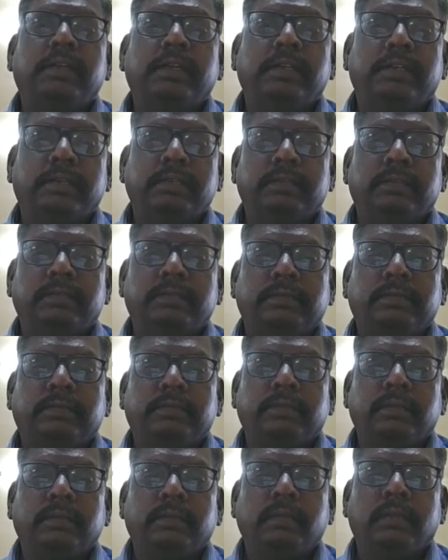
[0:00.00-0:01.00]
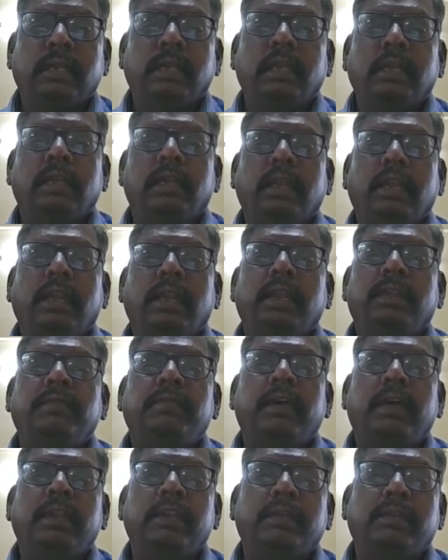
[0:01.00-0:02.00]
world. Okay,
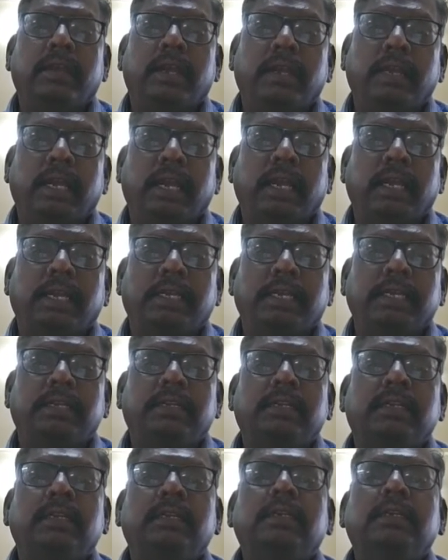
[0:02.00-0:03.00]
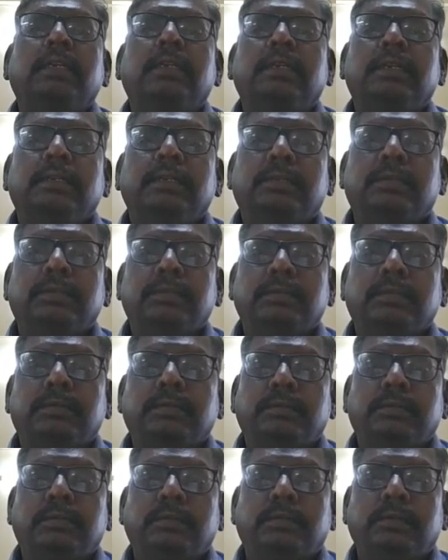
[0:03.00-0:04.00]
anywhere you can collect it
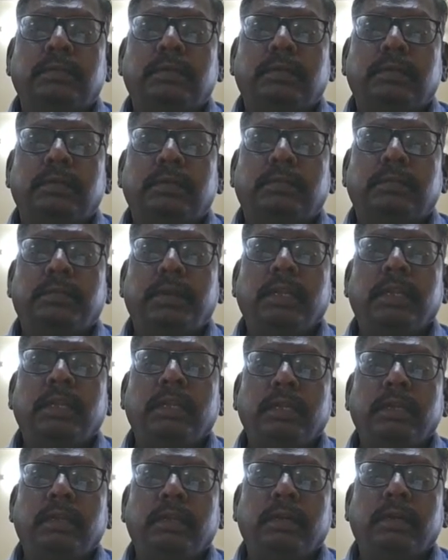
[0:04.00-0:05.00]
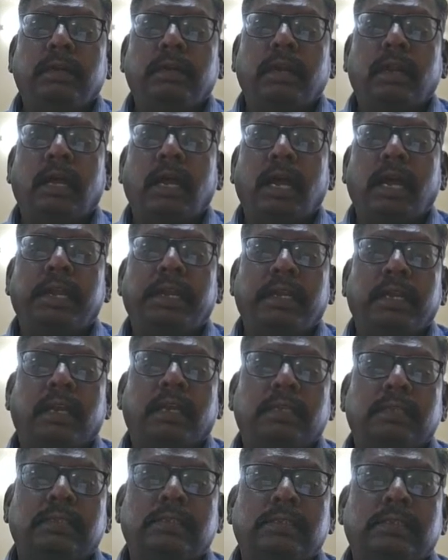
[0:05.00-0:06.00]
to bring your
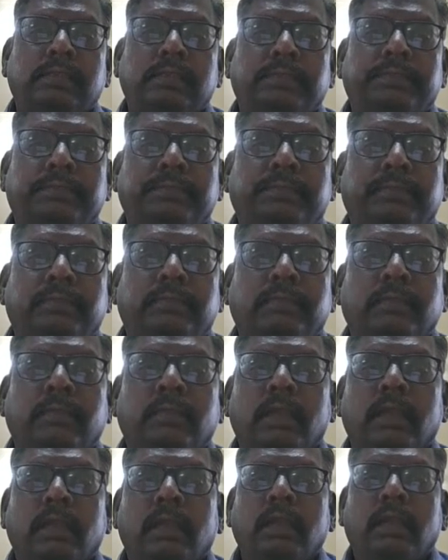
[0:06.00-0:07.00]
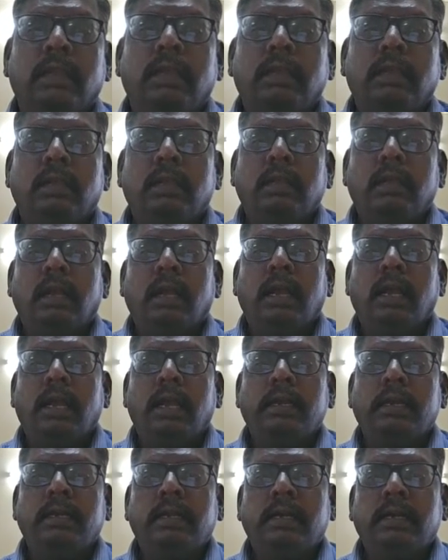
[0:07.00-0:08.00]
ideas.
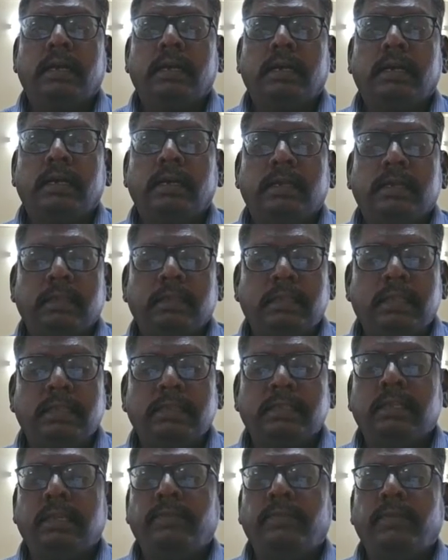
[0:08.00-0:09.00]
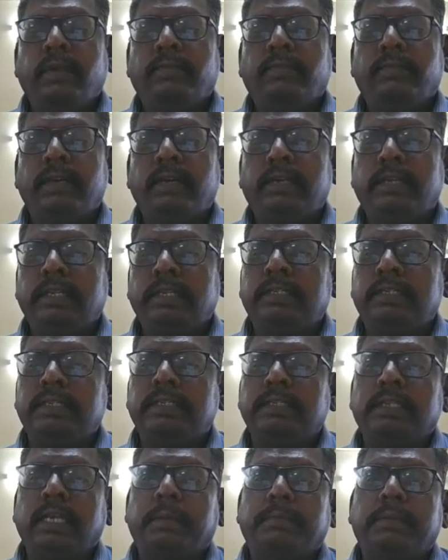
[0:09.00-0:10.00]
And this review of literature
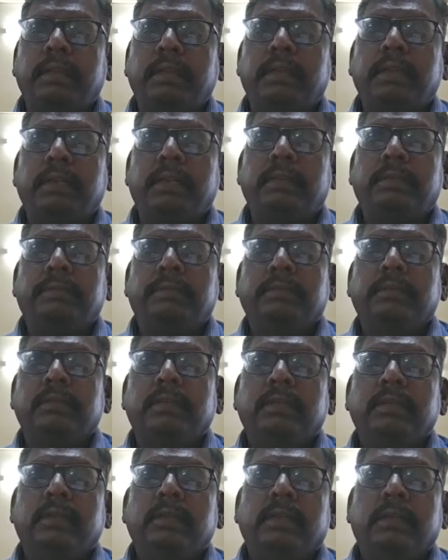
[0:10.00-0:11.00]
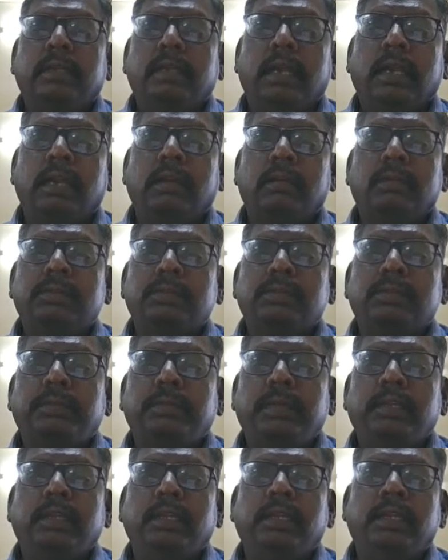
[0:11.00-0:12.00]
chapter can also
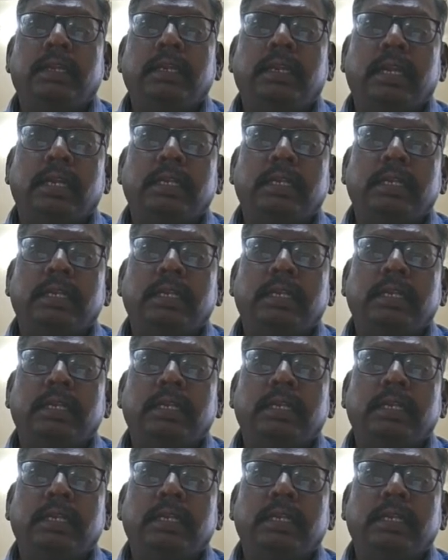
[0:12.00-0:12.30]
be the